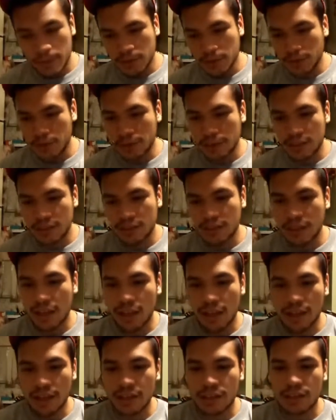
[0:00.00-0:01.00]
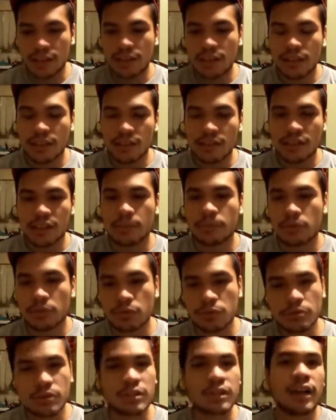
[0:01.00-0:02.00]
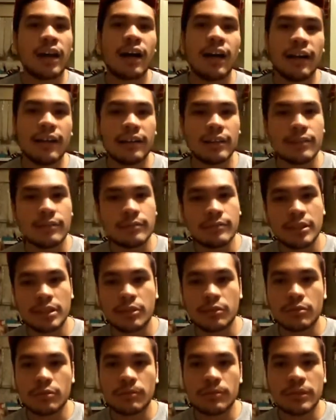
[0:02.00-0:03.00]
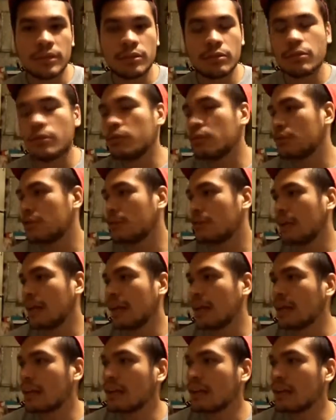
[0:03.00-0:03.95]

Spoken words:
So let's say they produced cotton, which would be used to make